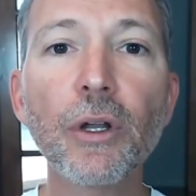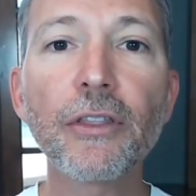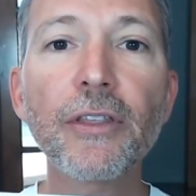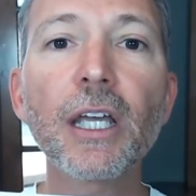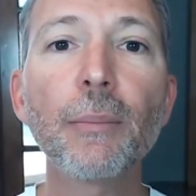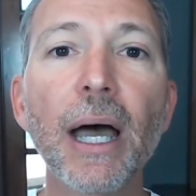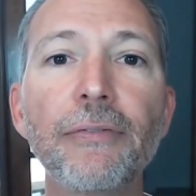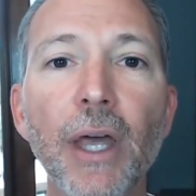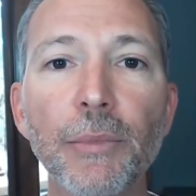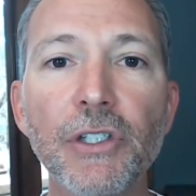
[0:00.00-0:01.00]
you to think
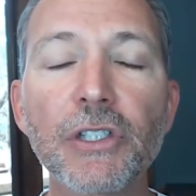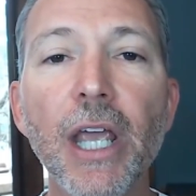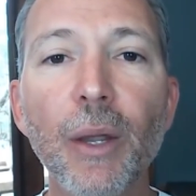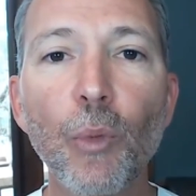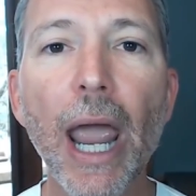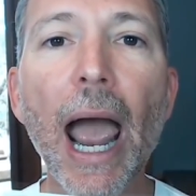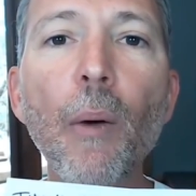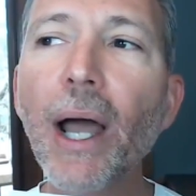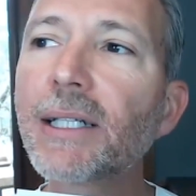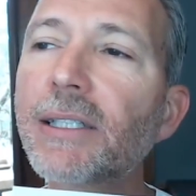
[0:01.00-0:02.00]
about them the same way.
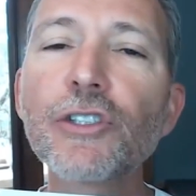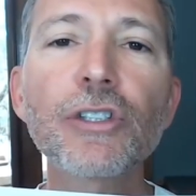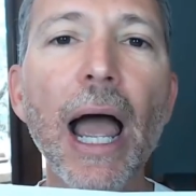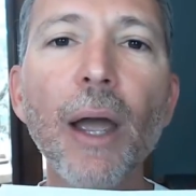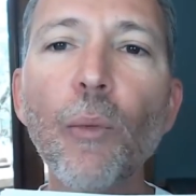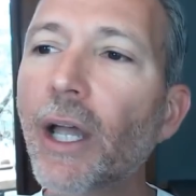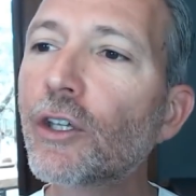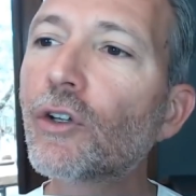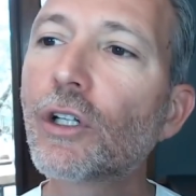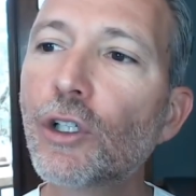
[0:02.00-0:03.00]
I
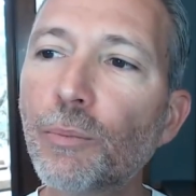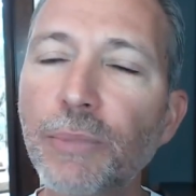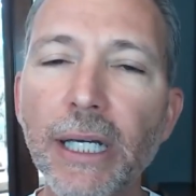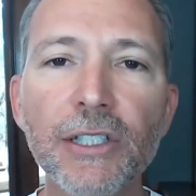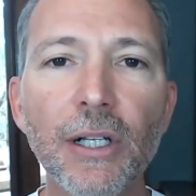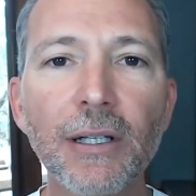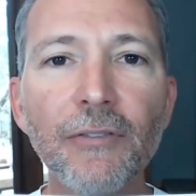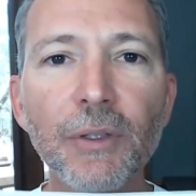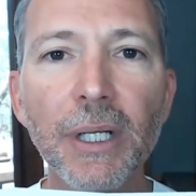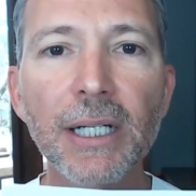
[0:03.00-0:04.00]
want you to loop this
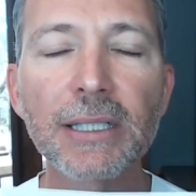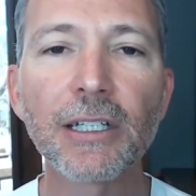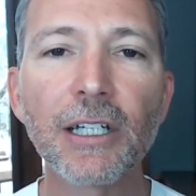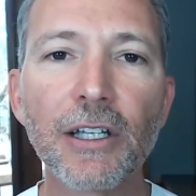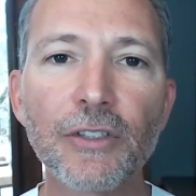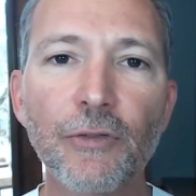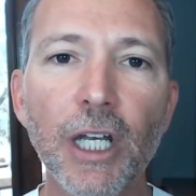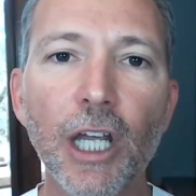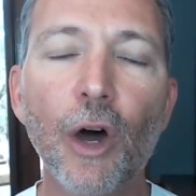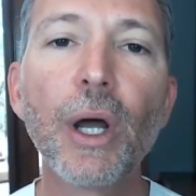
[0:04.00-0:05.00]
11 minutes into this
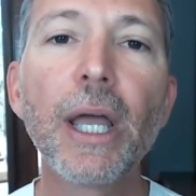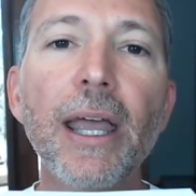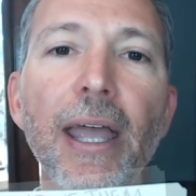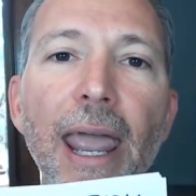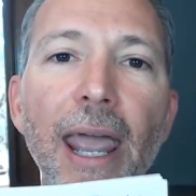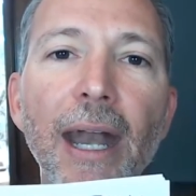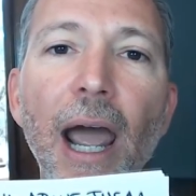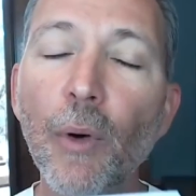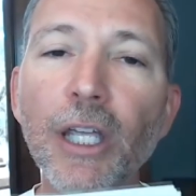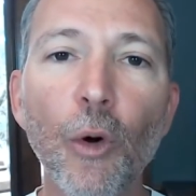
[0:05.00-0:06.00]
video, and
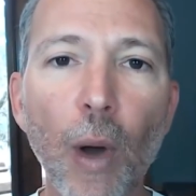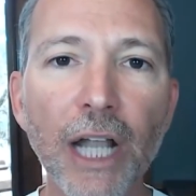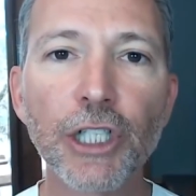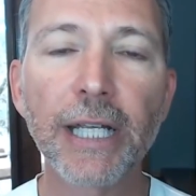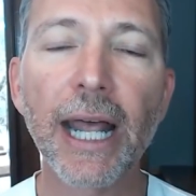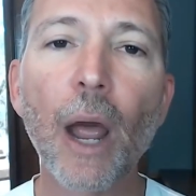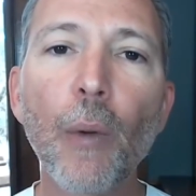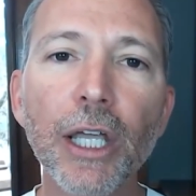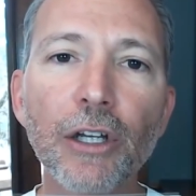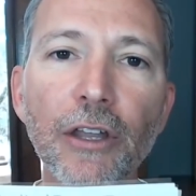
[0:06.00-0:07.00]
I want you to watch it again. I
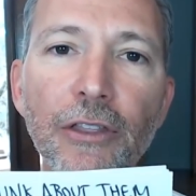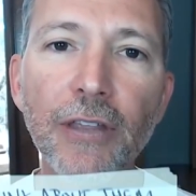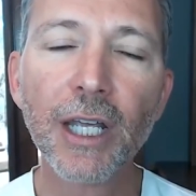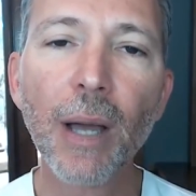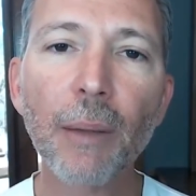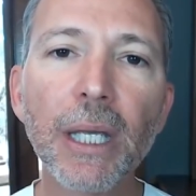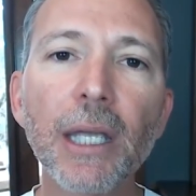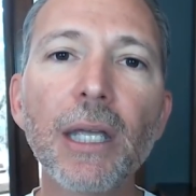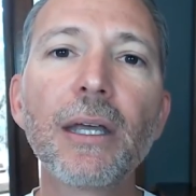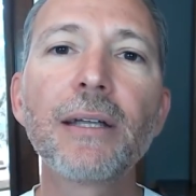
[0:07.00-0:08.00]
want you to think about
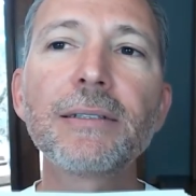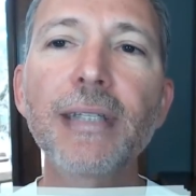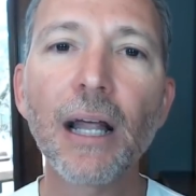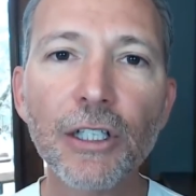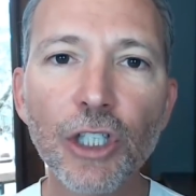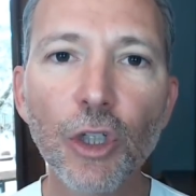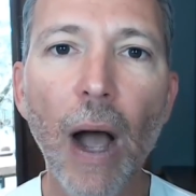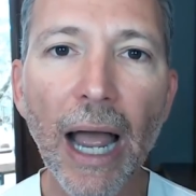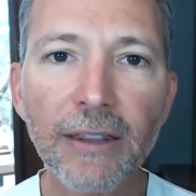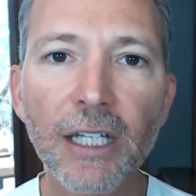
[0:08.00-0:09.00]
me telling you,
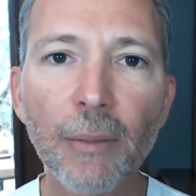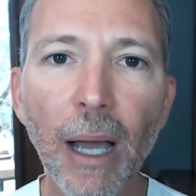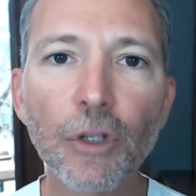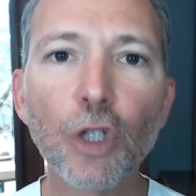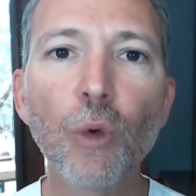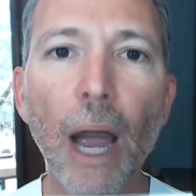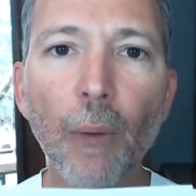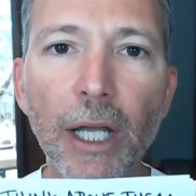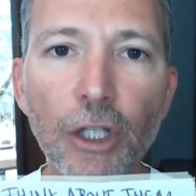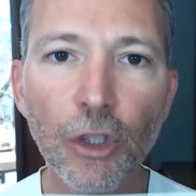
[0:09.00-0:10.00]
I think about you. I
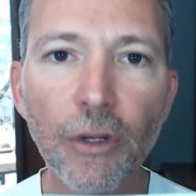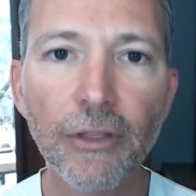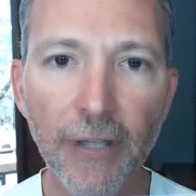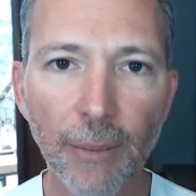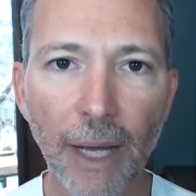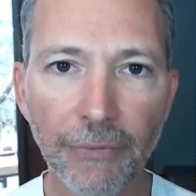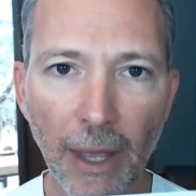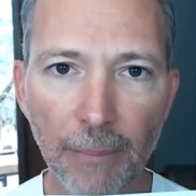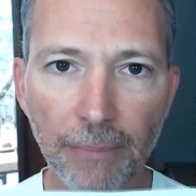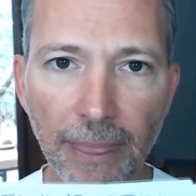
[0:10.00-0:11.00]
want you to think about
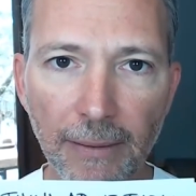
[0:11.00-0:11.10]
them.